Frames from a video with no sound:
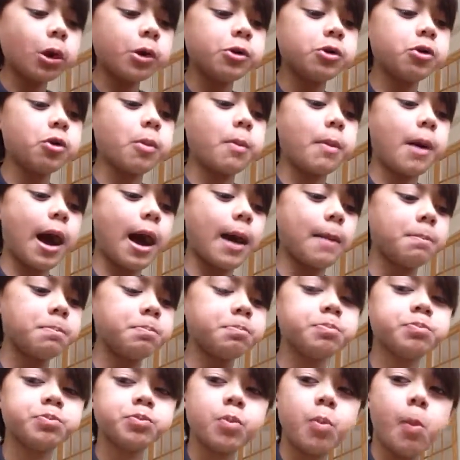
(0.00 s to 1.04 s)
Not bad.
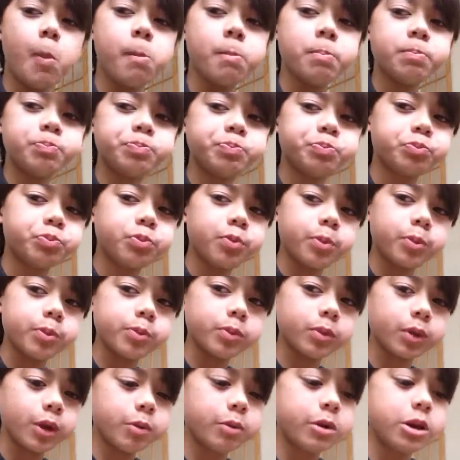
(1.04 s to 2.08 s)

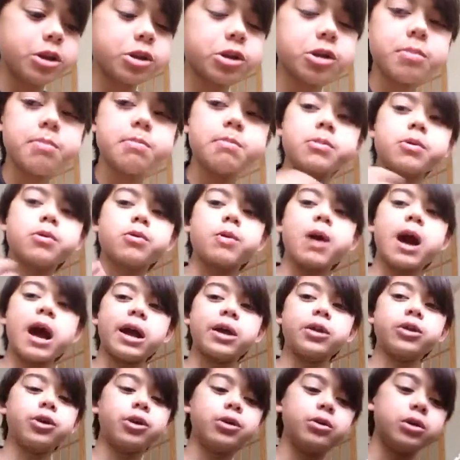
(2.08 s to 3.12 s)
We need some
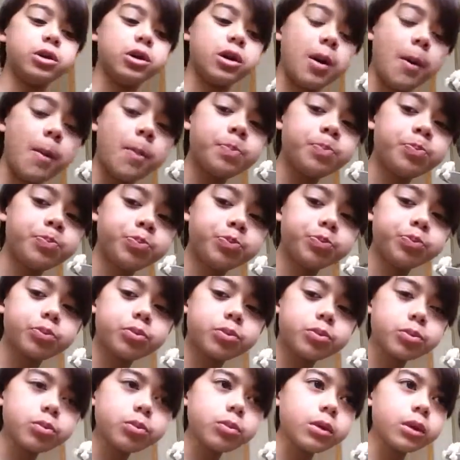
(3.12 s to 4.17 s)
meringue, though, to
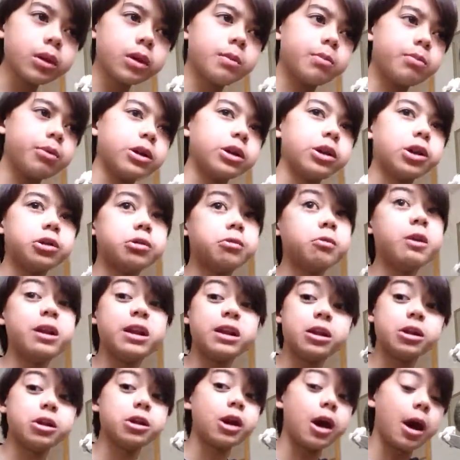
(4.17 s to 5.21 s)
bring the
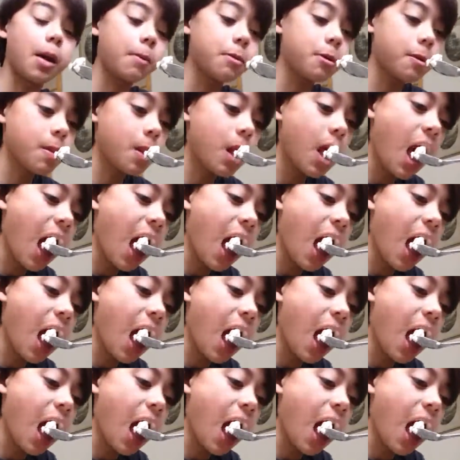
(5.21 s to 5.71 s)
sweetness up.